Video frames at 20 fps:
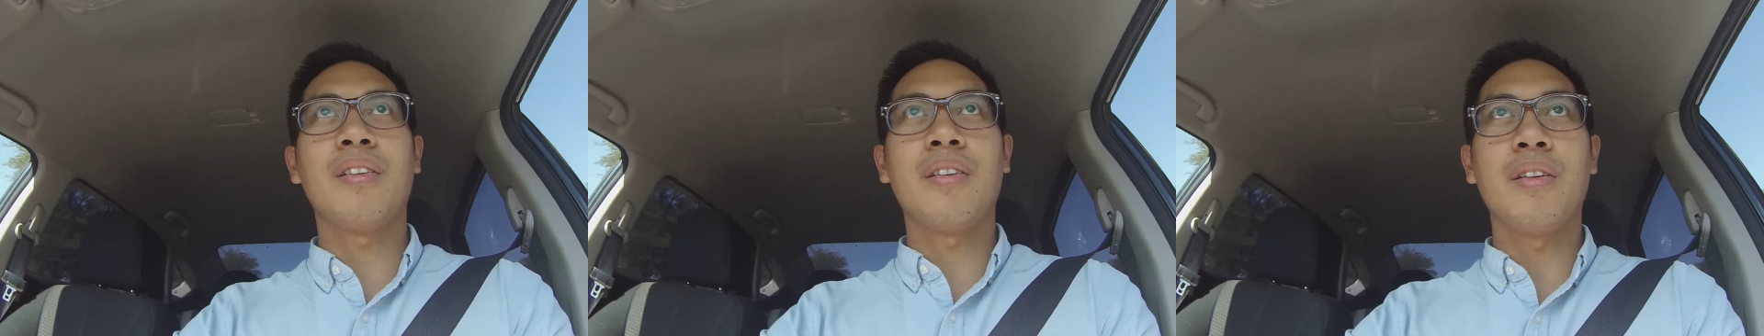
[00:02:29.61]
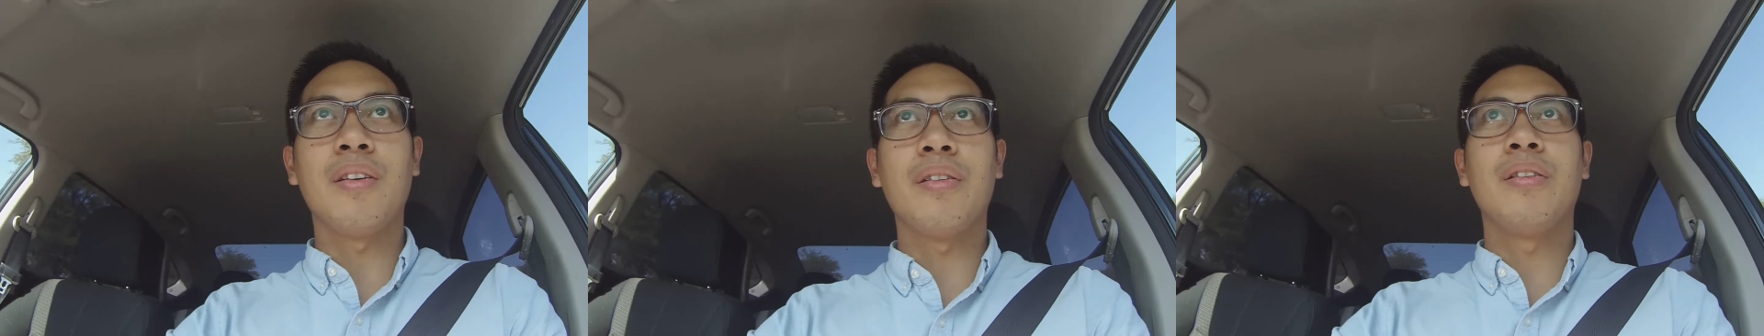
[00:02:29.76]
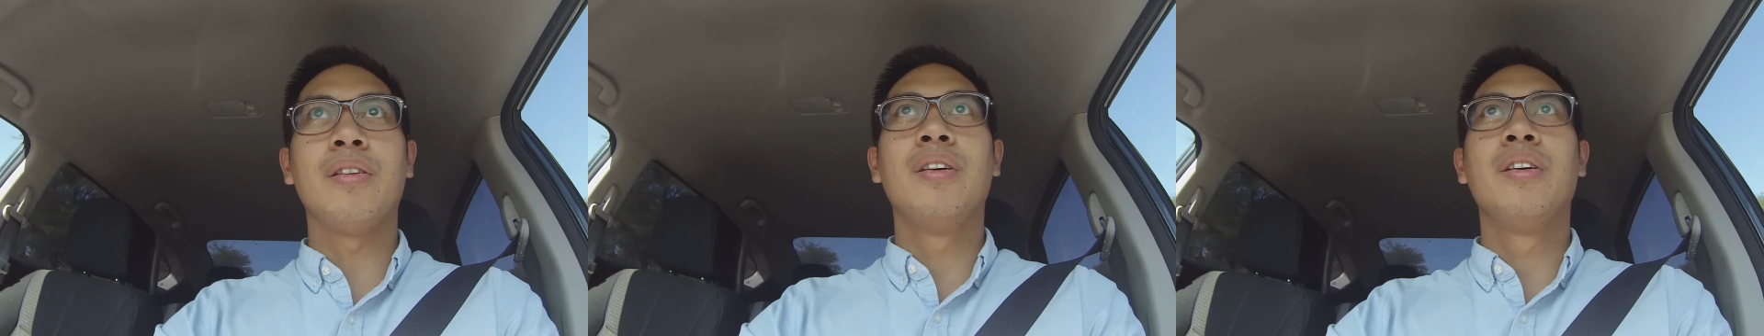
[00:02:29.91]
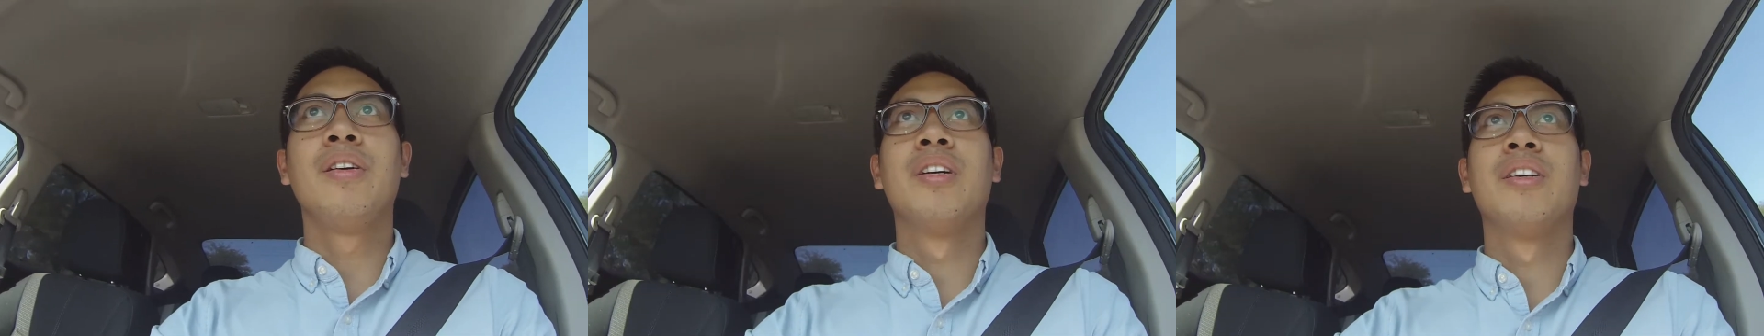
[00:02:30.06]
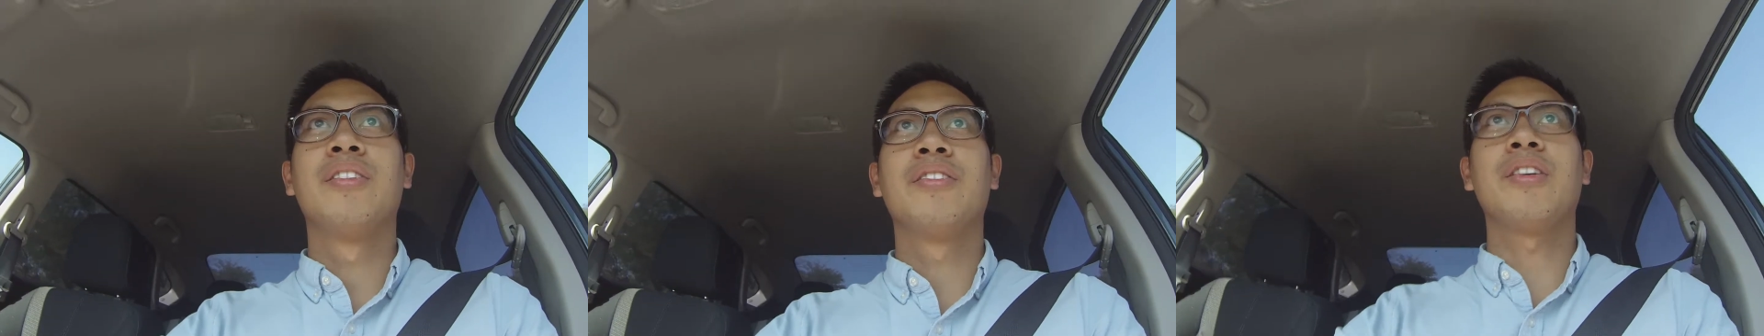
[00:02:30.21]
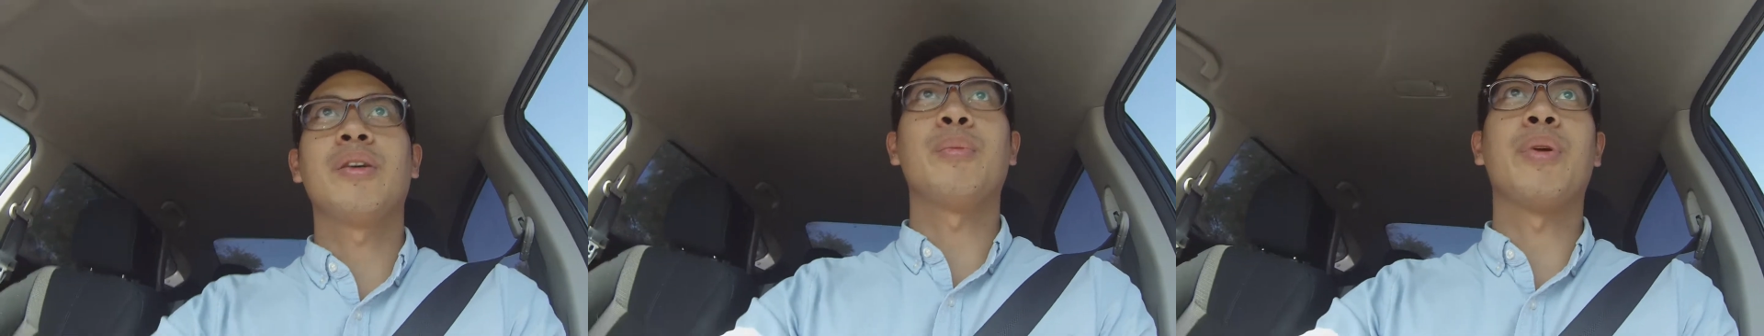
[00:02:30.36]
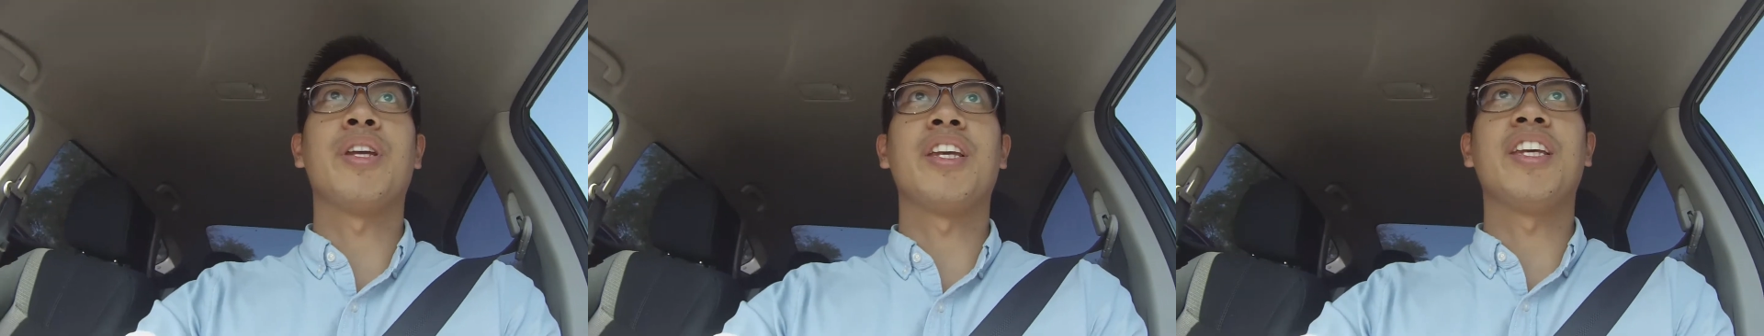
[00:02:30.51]
you
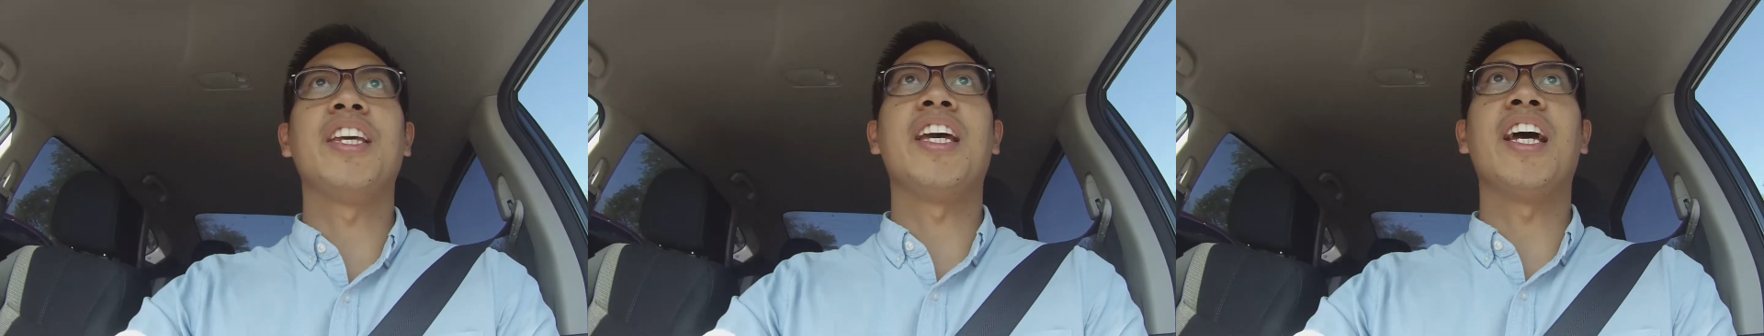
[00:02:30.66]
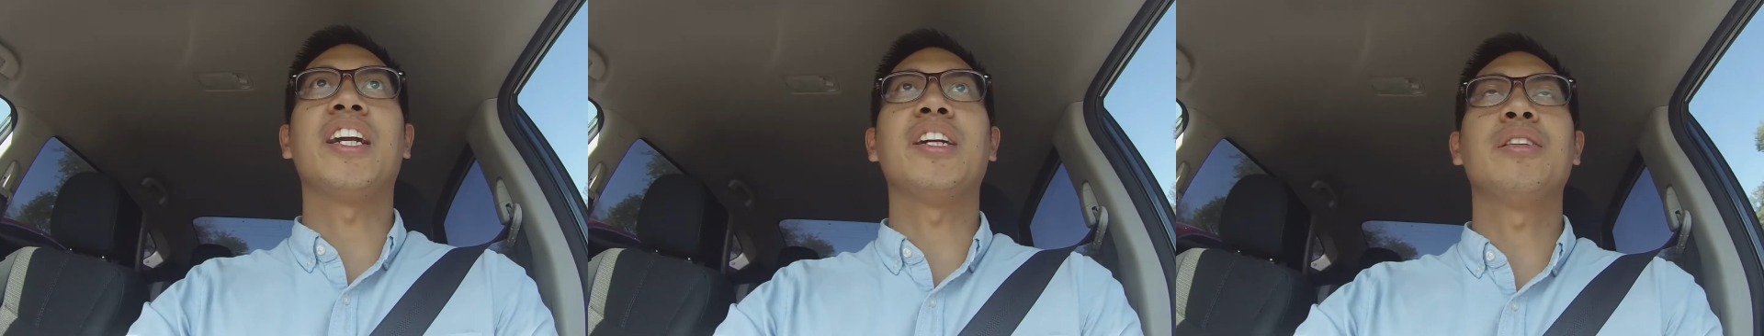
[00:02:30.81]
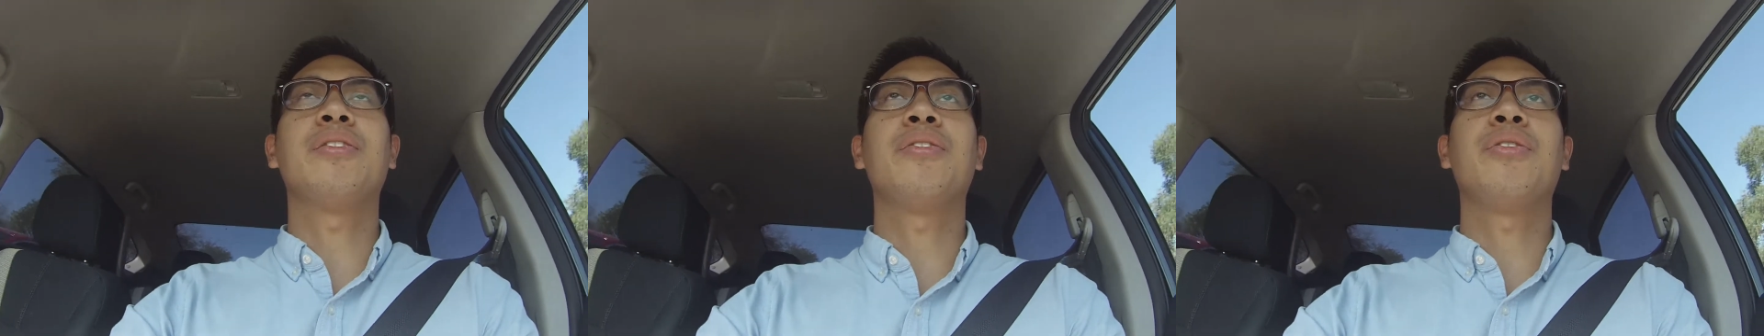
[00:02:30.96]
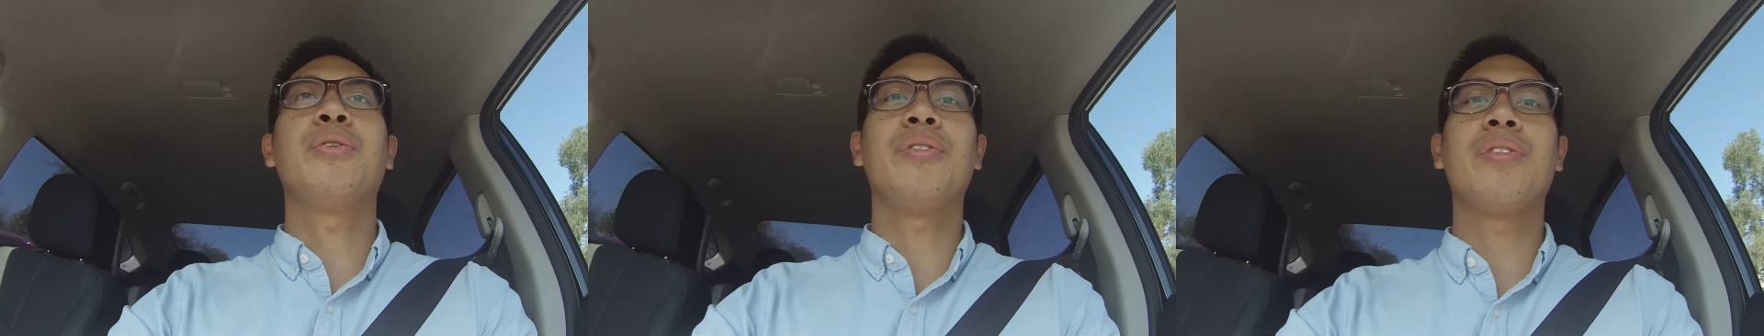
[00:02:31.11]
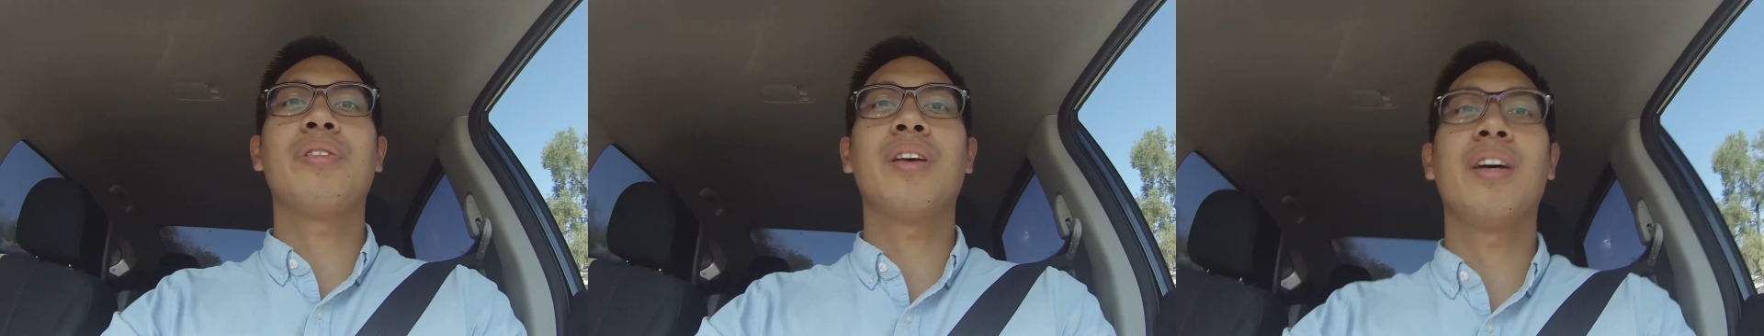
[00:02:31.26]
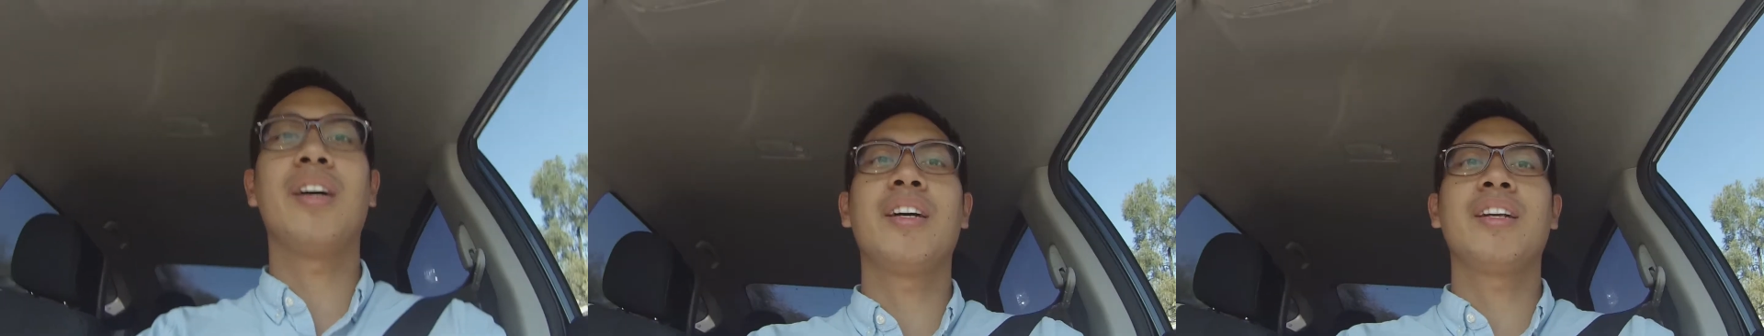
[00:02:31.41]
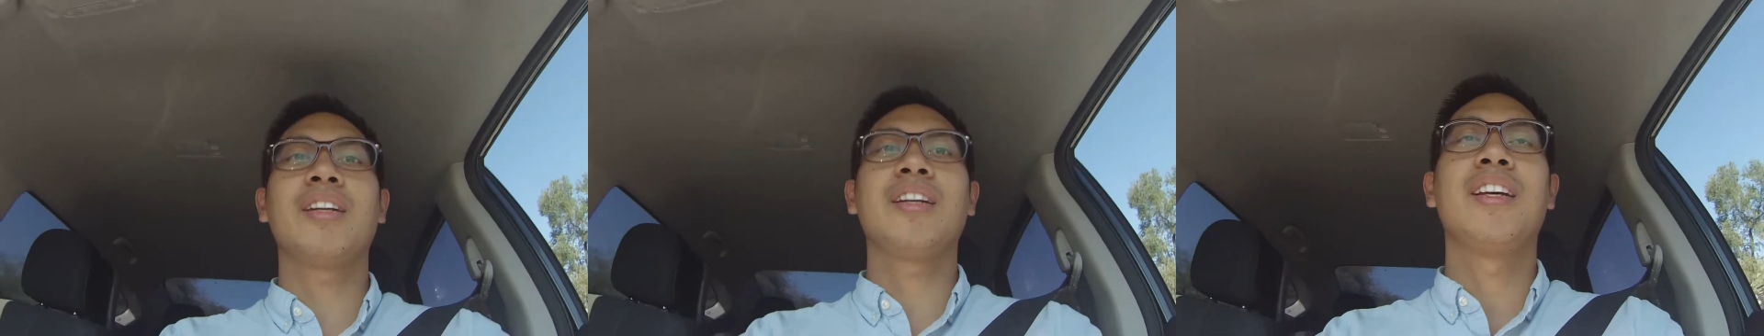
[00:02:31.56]
from ghetto
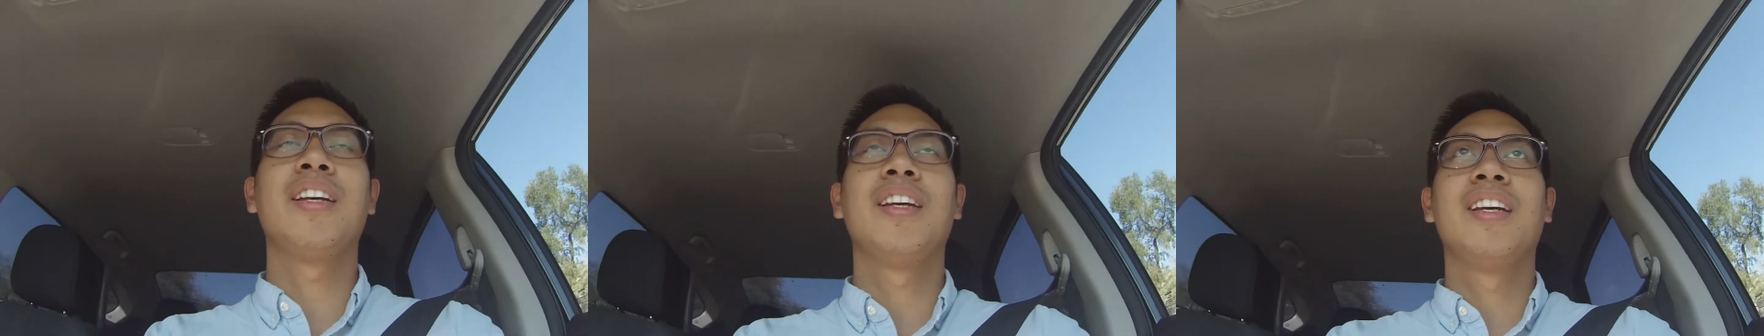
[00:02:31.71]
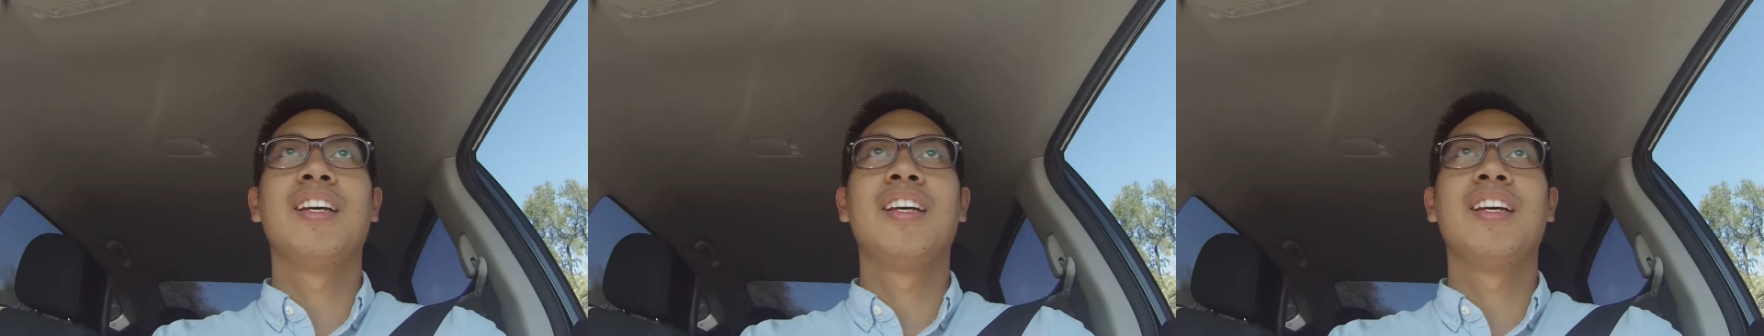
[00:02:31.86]
Tucson